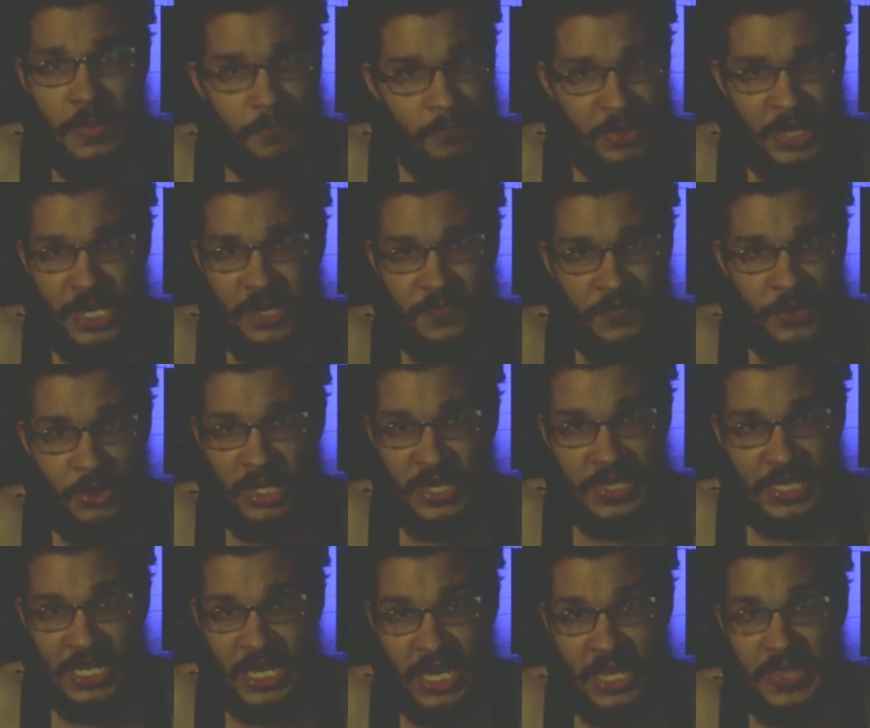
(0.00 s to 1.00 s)
big feud in
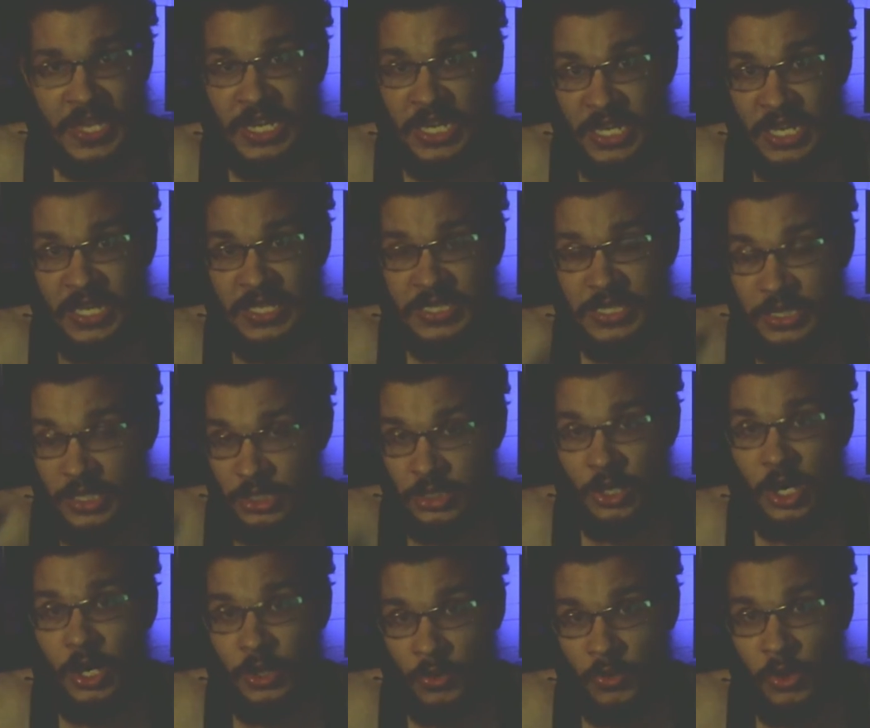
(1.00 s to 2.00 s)
the end that is the
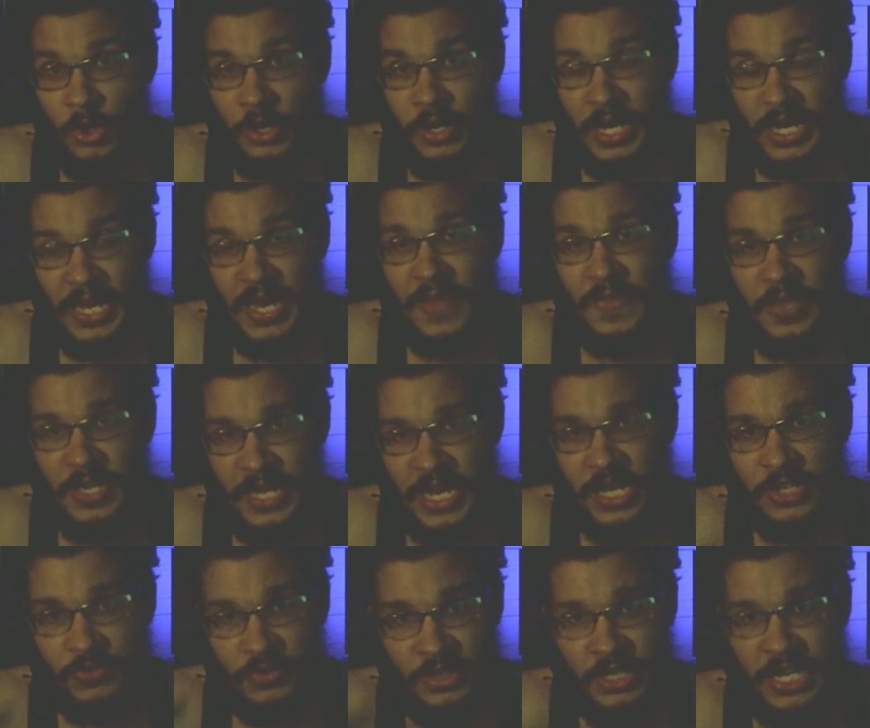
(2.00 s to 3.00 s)
Dark Order and the
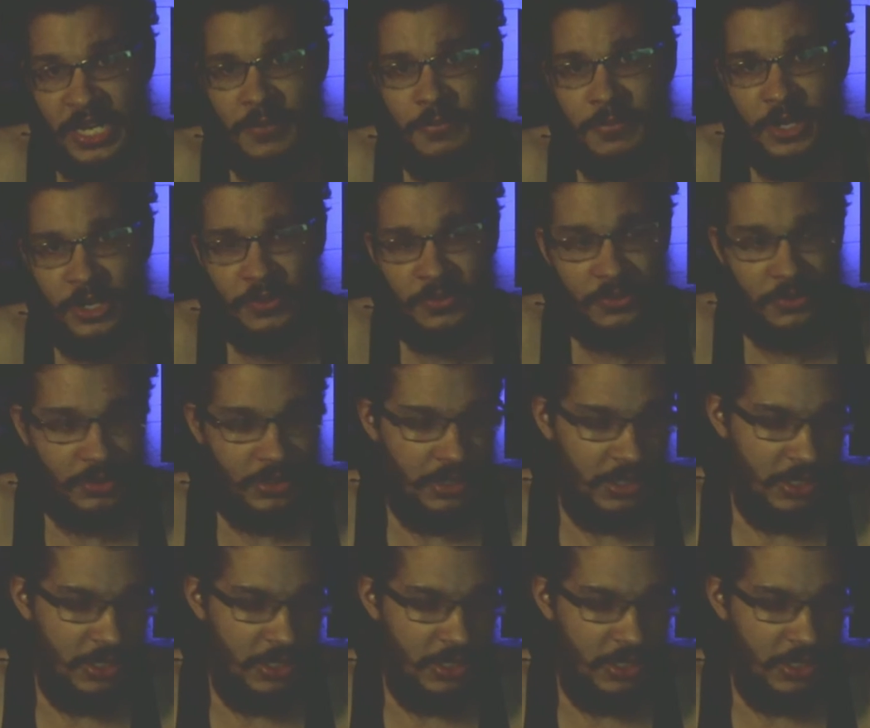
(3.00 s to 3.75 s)
Natural Nightmares.